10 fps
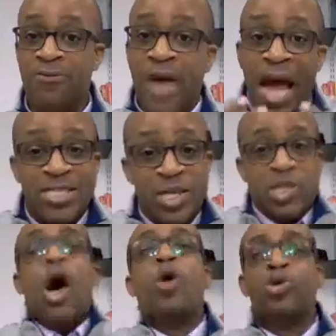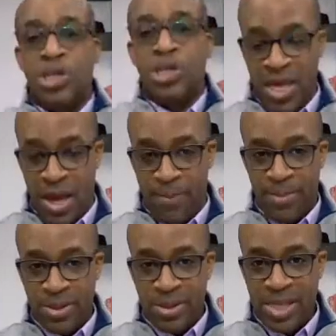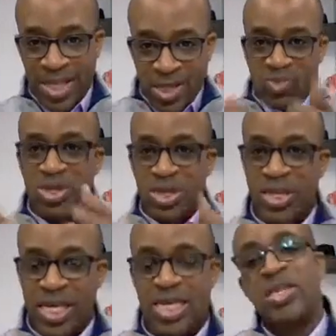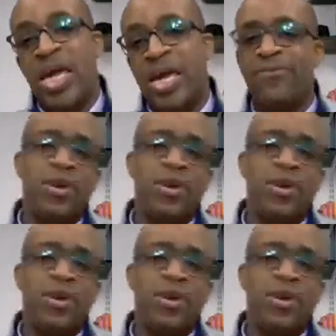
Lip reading: you've got to coach them. That's really the key thing.